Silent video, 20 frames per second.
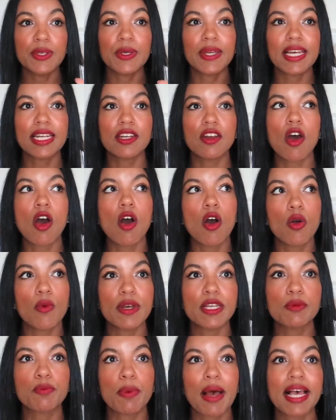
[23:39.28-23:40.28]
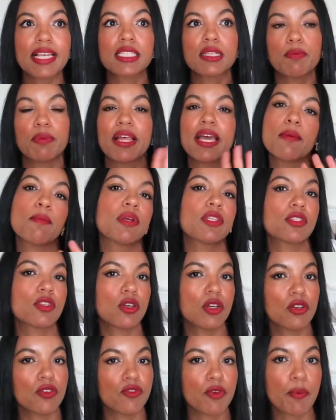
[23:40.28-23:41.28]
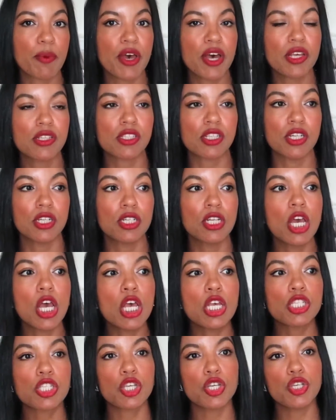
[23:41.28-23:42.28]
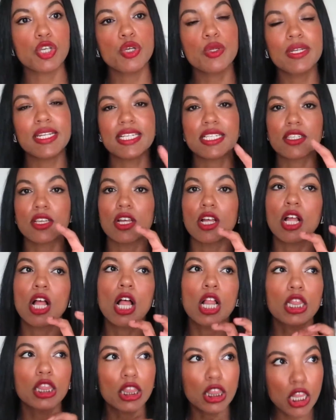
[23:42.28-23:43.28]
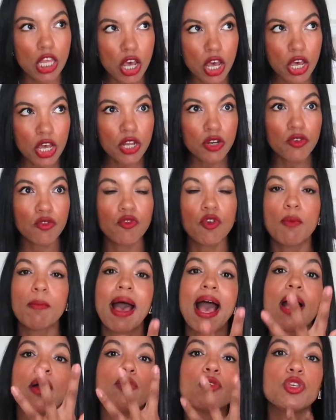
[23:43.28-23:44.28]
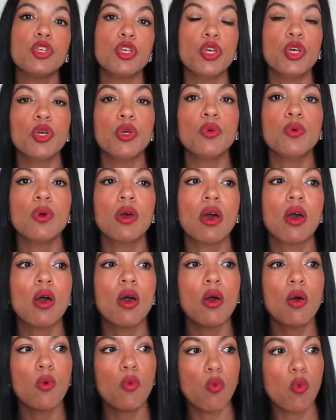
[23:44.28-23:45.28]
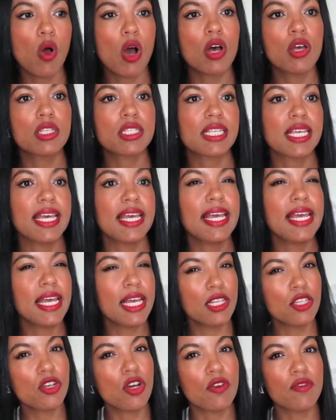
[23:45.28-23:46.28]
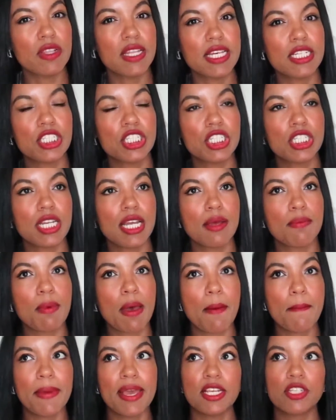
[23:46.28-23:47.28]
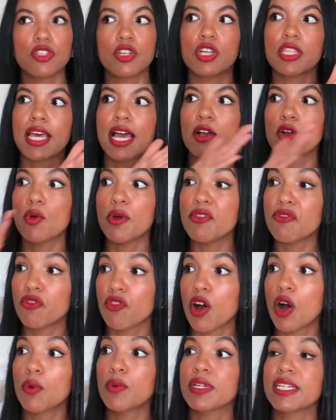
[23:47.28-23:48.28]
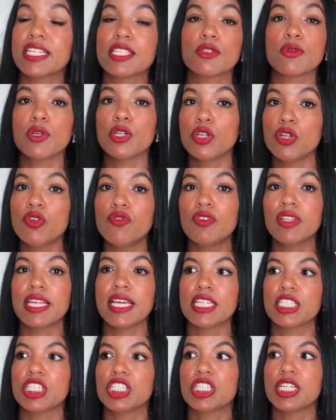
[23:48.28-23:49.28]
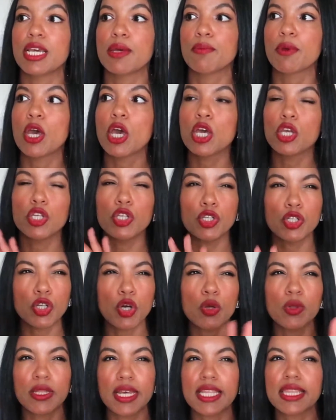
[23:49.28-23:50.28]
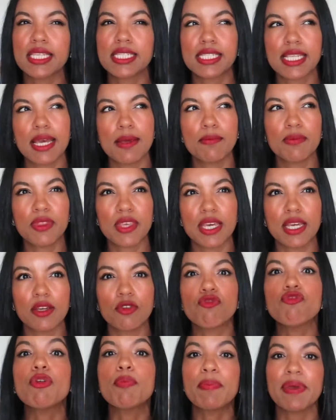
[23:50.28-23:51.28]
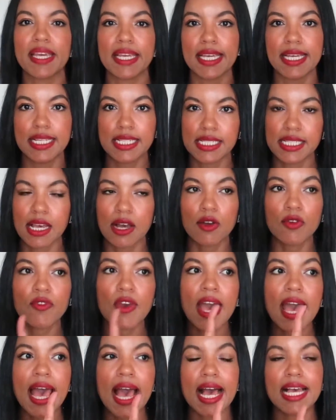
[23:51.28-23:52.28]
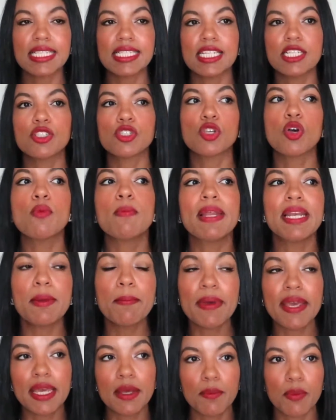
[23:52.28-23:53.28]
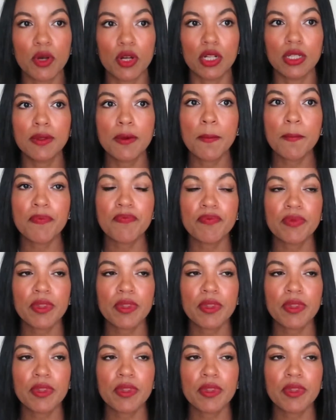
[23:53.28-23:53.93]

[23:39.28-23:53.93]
You cannot always pass the blame on to another person, so you need to learn from how you was in your relationship and make sure that going forward into a new relationship, you don't let the same thing repeat itself. I see so many people